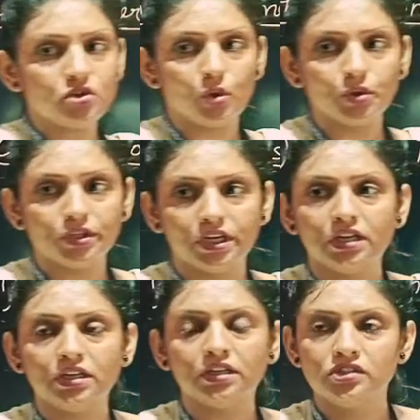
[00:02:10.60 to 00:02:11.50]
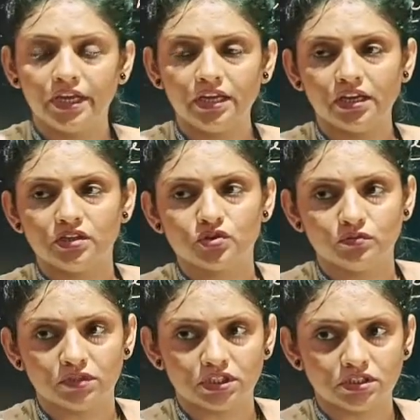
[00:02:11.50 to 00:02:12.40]
show the chain
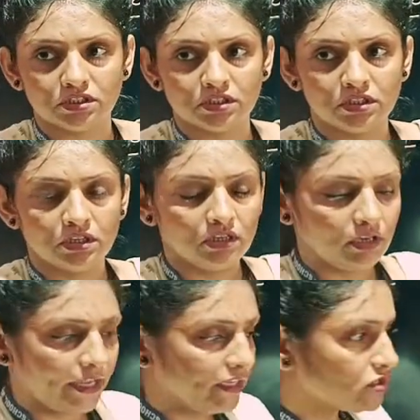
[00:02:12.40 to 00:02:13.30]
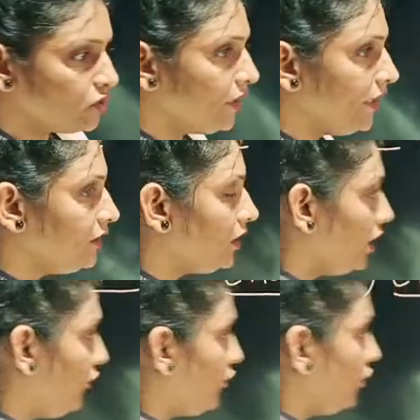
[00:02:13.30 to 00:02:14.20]
isomers. Like student,
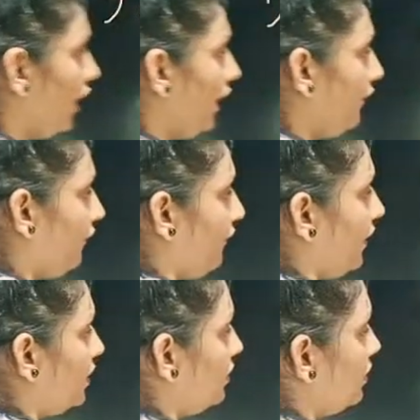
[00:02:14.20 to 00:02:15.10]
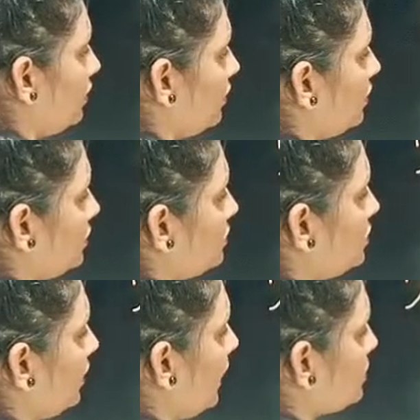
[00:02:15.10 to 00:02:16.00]
if you have
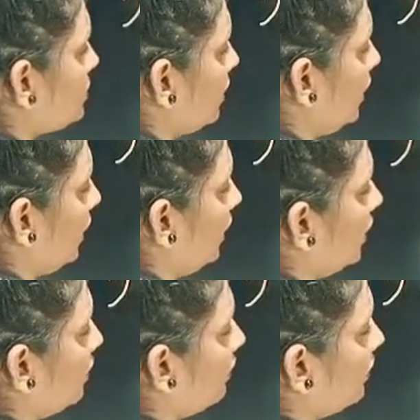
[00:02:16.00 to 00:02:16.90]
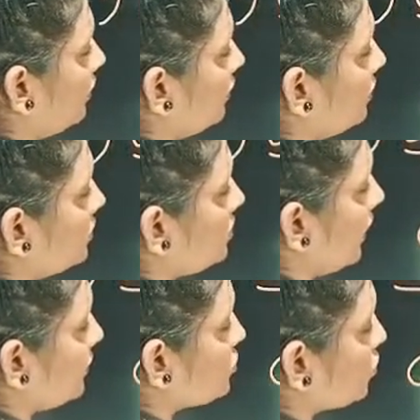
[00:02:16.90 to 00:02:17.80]
CH3,
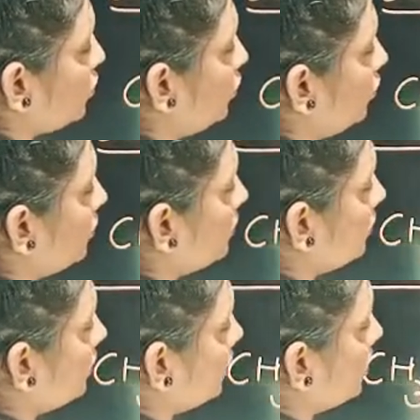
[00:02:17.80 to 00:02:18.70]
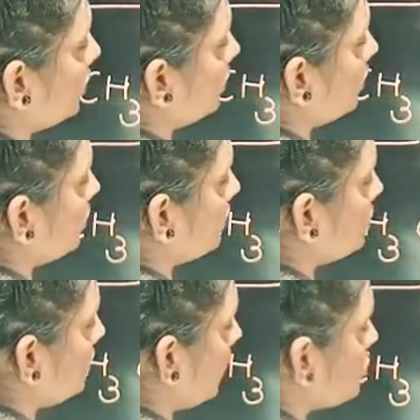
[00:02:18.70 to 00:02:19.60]
CH2,
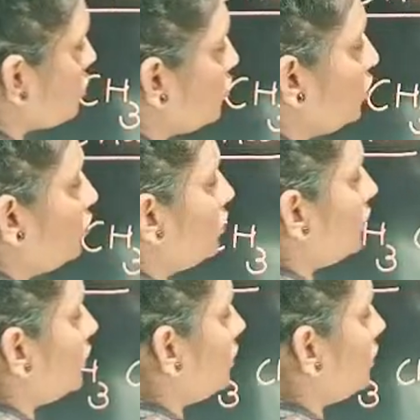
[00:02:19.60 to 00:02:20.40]
CH2,